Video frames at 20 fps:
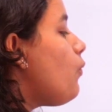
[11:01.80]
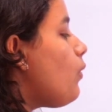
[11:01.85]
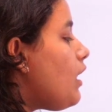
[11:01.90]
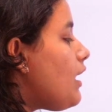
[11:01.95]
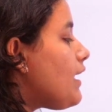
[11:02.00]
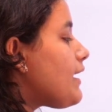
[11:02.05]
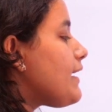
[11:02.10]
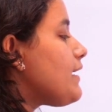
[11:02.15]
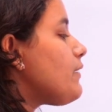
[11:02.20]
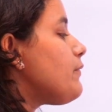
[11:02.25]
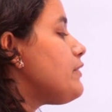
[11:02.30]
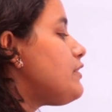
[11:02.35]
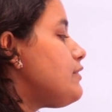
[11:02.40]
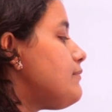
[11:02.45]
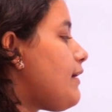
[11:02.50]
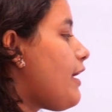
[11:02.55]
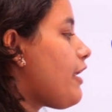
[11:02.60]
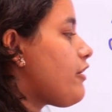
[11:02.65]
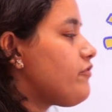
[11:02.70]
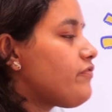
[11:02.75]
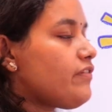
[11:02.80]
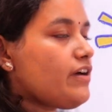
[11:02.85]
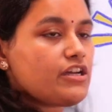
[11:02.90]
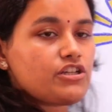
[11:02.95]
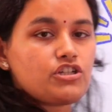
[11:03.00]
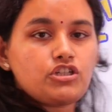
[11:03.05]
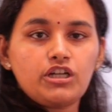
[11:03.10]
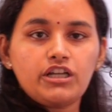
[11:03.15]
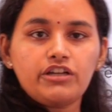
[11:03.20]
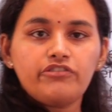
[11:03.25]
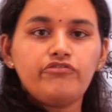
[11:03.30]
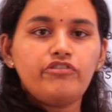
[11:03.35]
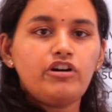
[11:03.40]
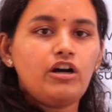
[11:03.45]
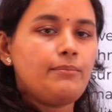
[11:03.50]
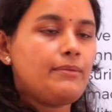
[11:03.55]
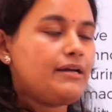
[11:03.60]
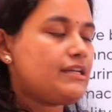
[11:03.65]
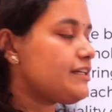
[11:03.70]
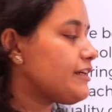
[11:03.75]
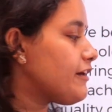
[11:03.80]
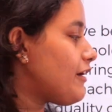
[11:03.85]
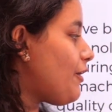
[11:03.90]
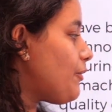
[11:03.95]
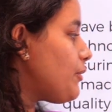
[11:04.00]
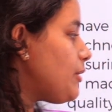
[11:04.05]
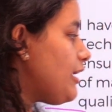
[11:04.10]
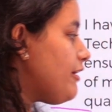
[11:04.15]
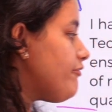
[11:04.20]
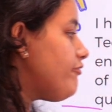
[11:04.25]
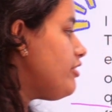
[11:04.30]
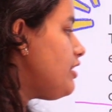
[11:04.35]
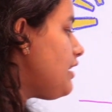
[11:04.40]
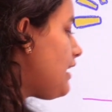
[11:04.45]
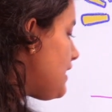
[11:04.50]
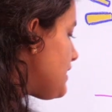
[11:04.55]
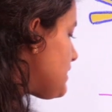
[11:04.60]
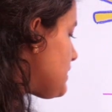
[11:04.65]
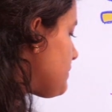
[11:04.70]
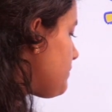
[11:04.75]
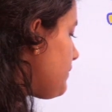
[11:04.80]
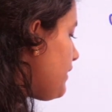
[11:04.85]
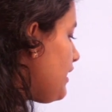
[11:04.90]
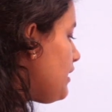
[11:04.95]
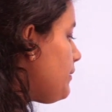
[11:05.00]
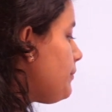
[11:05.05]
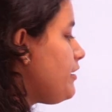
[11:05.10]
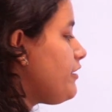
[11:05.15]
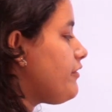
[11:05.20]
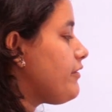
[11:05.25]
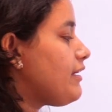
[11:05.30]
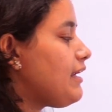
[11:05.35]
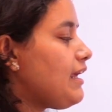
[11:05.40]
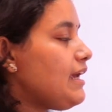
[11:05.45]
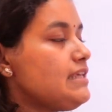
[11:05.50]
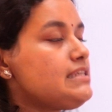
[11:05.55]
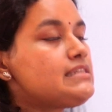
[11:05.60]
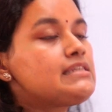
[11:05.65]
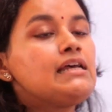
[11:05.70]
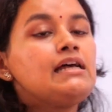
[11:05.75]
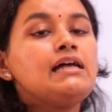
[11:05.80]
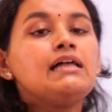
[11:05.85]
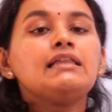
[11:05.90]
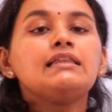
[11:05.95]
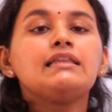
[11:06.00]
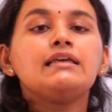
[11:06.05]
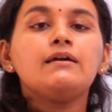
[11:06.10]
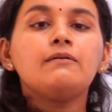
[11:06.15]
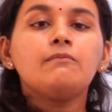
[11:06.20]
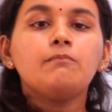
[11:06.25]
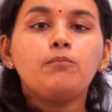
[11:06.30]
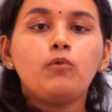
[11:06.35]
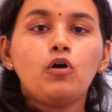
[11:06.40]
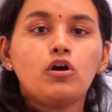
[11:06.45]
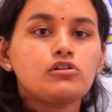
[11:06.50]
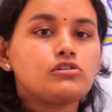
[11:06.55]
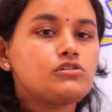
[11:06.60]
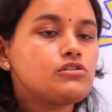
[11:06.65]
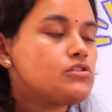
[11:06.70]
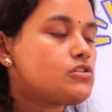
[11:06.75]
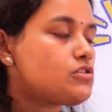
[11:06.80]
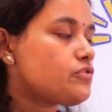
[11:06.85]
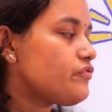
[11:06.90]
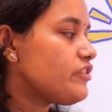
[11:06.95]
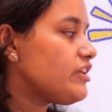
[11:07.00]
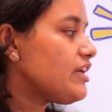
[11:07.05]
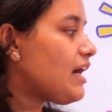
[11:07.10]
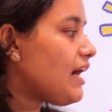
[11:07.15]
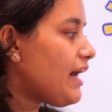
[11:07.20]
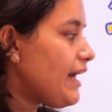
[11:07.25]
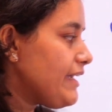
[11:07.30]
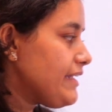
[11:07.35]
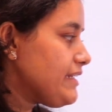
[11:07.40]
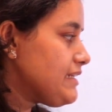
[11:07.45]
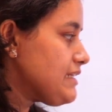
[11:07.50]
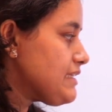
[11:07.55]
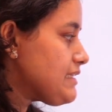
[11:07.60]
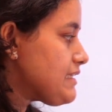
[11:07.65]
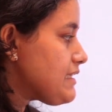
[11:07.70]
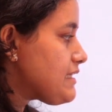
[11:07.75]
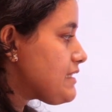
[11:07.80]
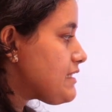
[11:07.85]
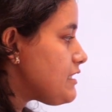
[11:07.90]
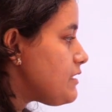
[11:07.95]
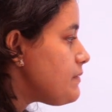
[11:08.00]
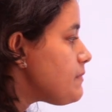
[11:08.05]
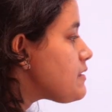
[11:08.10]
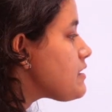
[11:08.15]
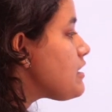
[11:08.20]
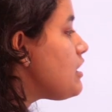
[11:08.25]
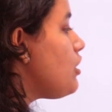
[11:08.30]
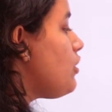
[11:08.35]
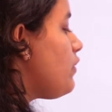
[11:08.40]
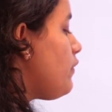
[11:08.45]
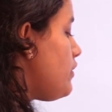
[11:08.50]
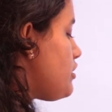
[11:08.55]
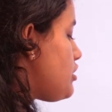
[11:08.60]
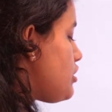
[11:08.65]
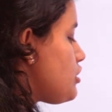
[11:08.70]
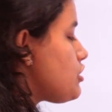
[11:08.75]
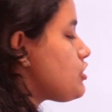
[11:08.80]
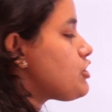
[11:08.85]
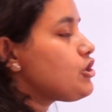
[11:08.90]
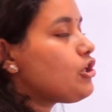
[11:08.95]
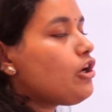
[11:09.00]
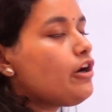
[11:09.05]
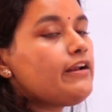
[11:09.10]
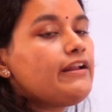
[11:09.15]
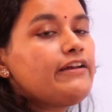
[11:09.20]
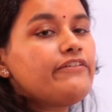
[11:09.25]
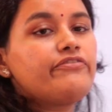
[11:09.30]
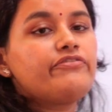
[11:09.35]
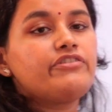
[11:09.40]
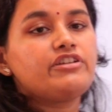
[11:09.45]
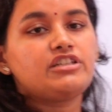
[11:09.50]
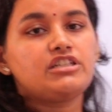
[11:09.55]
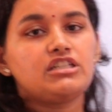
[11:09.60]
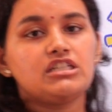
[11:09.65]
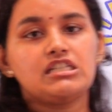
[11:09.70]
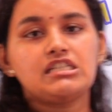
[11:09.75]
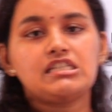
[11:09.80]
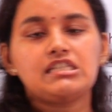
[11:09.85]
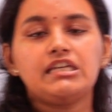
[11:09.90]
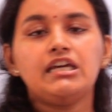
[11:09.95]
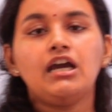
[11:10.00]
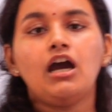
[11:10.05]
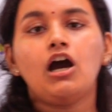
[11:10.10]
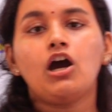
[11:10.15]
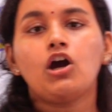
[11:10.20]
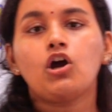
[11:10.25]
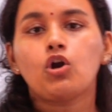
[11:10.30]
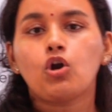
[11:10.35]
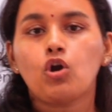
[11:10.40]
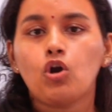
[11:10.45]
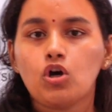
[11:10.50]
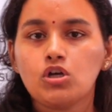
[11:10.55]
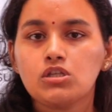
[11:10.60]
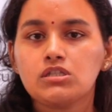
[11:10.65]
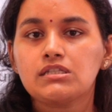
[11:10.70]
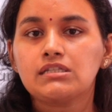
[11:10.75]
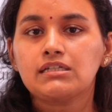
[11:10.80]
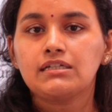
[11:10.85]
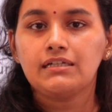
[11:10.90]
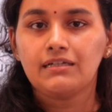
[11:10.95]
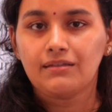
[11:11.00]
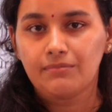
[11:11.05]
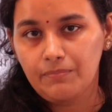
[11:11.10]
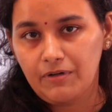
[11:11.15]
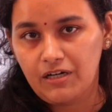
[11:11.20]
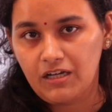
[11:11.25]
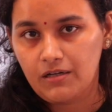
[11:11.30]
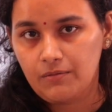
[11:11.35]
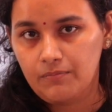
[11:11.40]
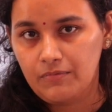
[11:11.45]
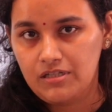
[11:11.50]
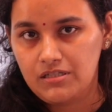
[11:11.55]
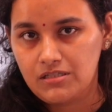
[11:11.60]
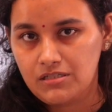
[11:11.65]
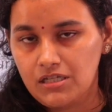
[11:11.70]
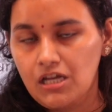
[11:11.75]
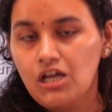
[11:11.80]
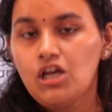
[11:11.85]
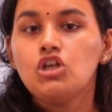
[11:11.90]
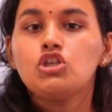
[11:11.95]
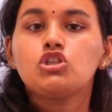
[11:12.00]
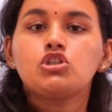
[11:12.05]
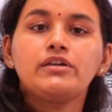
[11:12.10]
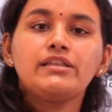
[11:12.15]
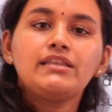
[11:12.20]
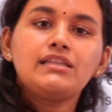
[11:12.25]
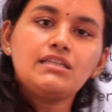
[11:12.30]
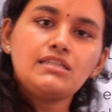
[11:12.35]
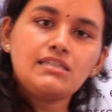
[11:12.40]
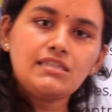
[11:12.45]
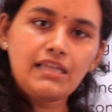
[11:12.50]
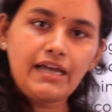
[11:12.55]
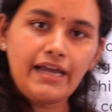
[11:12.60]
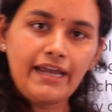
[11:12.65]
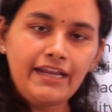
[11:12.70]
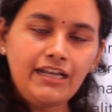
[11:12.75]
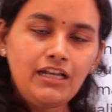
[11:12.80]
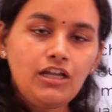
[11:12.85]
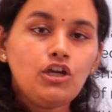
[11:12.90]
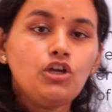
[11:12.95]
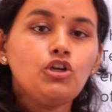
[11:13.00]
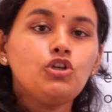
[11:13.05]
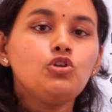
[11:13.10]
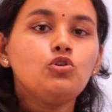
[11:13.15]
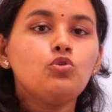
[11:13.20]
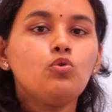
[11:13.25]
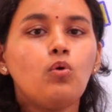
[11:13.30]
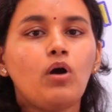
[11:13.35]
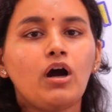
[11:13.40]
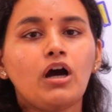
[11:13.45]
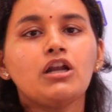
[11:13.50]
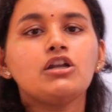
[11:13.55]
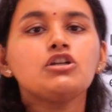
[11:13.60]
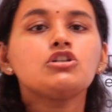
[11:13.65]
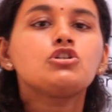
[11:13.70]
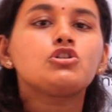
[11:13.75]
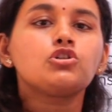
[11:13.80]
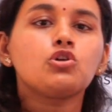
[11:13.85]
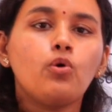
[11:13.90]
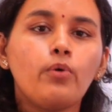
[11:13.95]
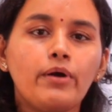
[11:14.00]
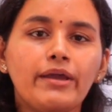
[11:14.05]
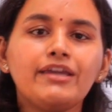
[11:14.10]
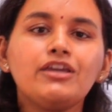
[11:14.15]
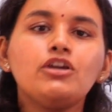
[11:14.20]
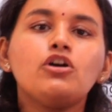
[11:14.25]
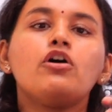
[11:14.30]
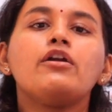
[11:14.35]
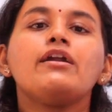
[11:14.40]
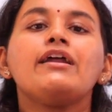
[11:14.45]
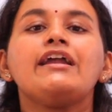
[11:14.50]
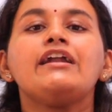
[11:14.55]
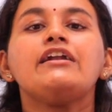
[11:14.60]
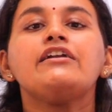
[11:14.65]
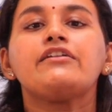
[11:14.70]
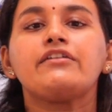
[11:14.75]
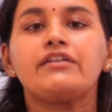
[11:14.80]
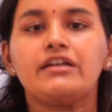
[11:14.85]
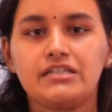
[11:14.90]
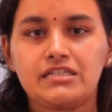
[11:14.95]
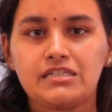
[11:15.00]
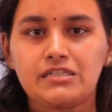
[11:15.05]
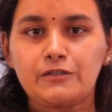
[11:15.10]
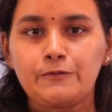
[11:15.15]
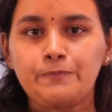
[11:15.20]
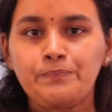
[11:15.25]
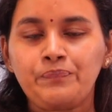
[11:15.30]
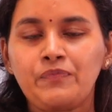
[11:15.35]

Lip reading: working with a manufacturing firm at ground level has made me realize the importance of the IT systems, which ensure efficiency across departments. So in this line, you are showing your interest